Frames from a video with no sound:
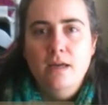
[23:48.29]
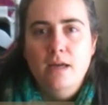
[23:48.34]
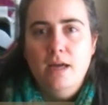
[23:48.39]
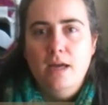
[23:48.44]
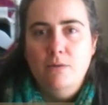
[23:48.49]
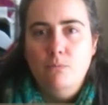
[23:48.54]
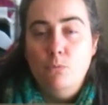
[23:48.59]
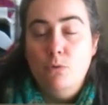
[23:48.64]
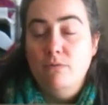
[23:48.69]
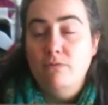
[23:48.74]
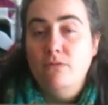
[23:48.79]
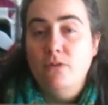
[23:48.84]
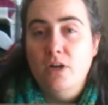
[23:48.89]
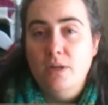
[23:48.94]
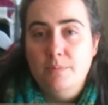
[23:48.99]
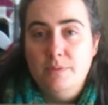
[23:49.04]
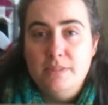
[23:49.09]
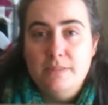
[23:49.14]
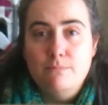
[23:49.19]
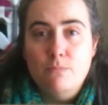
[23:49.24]
and what
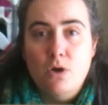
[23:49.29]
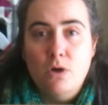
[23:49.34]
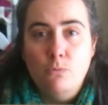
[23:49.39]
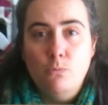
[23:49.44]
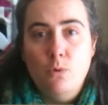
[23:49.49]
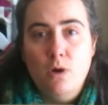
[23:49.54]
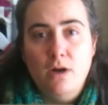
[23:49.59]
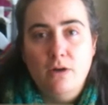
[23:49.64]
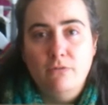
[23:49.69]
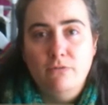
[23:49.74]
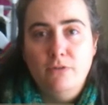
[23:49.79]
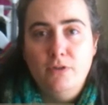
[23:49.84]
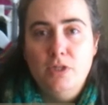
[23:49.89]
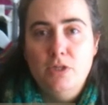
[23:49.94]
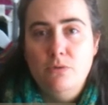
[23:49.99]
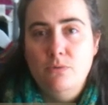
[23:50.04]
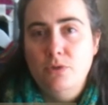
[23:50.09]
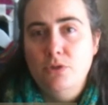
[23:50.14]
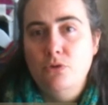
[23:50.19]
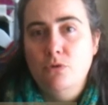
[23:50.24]
fibres might work for
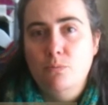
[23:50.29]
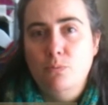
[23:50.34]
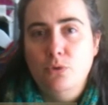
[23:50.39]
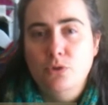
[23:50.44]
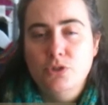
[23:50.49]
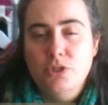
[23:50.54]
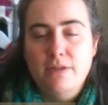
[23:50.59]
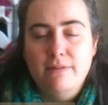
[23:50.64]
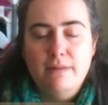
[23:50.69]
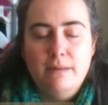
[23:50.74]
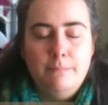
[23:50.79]
you in your project,